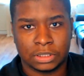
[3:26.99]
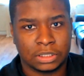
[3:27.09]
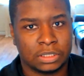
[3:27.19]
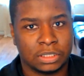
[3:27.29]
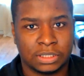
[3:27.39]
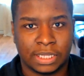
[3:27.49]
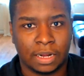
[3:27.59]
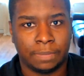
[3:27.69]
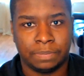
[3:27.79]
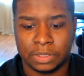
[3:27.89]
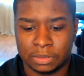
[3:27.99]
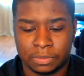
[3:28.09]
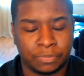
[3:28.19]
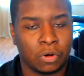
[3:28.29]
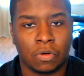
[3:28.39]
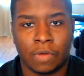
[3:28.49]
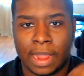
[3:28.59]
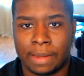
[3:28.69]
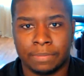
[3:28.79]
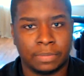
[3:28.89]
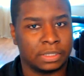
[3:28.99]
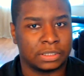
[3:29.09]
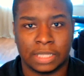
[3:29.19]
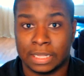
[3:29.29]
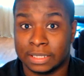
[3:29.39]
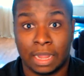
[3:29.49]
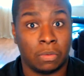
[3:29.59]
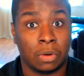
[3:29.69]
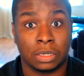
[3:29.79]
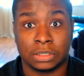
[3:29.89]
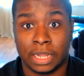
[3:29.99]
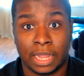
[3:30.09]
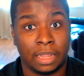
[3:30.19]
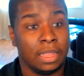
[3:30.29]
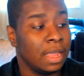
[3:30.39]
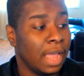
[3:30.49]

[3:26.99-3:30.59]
It's just the setup. It's the program. This is how it works. Okay.